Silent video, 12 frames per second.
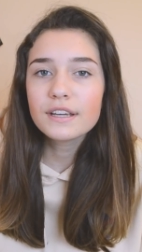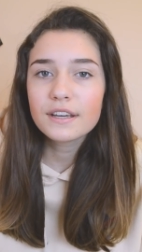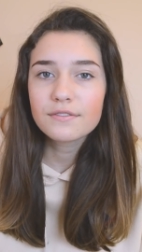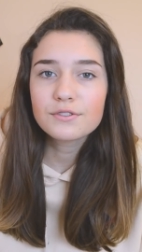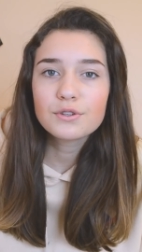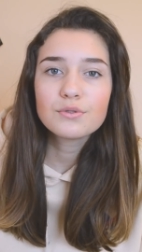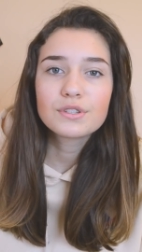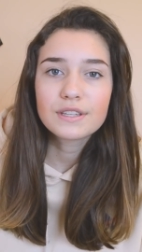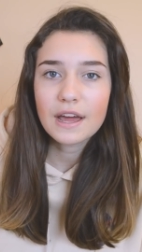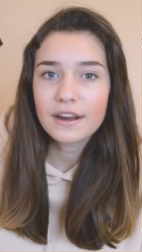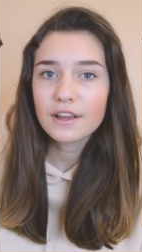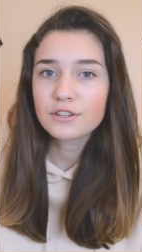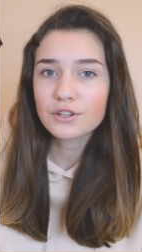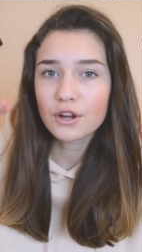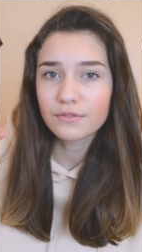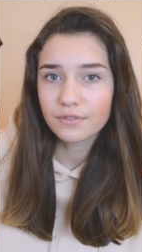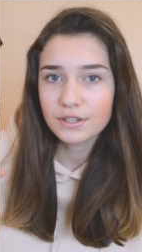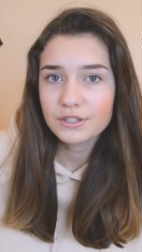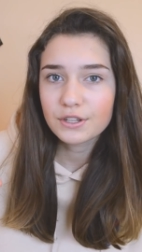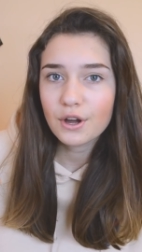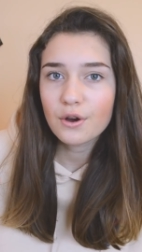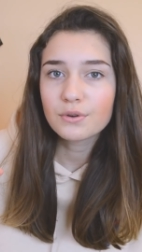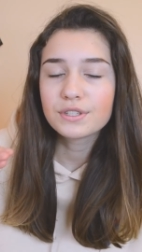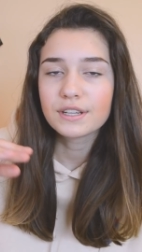gives you settings on
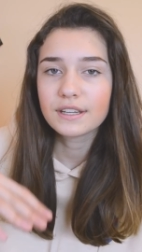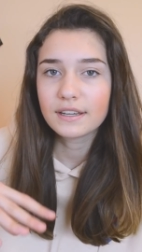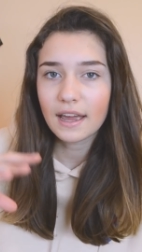VSCO to